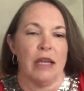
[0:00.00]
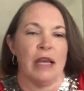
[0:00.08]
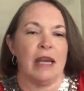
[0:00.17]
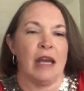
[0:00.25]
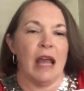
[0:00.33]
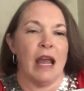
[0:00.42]
And
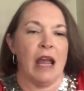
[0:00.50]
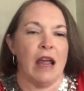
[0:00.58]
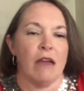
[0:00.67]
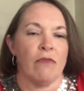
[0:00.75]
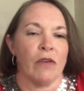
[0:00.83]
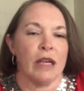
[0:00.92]

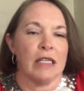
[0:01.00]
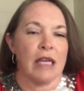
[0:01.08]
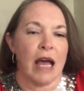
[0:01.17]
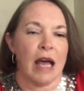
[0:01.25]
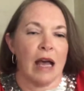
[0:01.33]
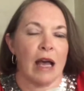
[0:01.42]
every
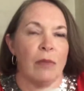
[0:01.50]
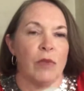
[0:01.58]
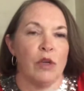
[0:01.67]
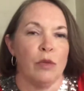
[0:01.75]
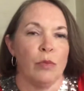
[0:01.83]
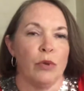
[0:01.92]
time
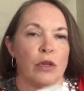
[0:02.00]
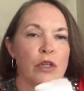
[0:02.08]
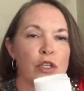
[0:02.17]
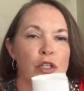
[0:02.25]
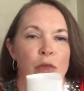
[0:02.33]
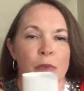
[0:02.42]
you
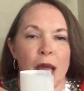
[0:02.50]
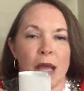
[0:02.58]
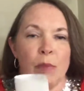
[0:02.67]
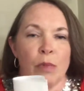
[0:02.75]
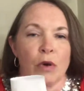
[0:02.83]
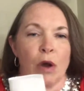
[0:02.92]
push your
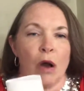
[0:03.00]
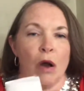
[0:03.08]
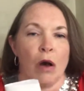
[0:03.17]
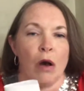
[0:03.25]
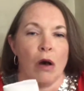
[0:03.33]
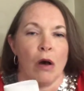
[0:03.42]
paper
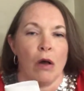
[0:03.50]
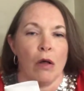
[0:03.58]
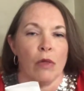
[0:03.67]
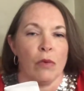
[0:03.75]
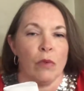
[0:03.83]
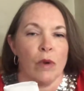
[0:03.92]
all
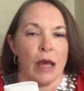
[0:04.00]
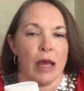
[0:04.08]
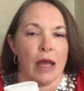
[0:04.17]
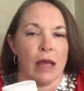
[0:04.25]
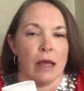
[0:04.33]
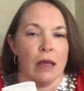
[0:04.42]
the
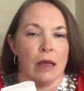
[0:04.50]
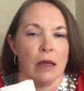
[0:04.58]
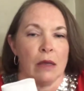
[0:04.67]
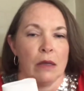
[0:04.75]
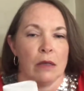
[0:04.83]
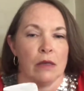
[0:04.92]
way
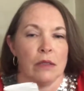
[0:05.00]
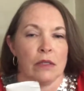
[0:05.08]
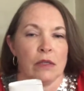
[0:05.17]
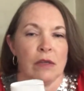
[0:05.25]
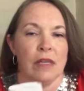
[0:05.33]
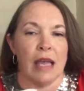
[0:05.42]

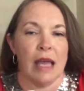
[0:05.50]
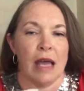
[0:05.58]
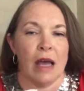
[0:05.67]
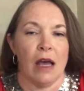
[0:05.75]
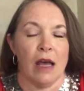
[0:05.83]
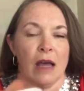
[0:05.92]
to
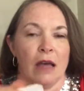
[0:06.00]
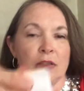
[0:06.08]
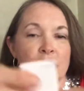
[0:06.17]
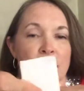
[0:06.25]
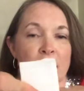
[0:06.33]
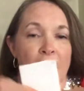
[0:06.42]

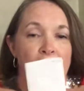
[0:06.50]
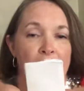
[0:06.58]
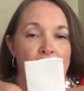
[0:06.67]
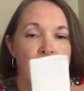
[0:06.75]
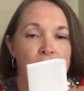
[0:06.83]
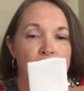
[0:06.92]
the
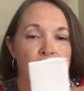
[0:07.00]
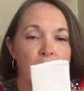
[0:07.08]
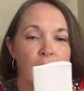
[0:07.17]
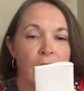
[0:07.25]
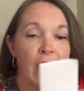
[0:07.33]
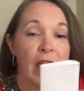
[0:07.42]
edge, so
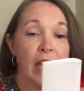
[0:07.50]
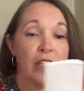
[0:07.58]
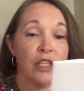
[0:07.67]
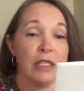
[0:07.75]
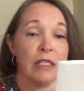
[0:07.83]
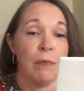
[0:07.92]
the
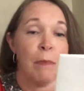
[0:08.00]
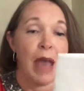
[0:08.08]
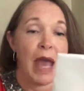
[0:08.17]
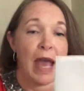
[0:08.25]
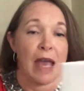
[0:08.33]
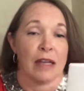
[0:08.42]
edges
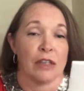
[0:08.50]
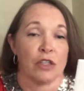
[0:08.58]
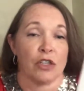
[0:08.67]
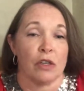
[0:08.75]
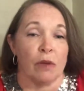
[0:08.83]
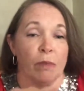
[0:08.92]
match.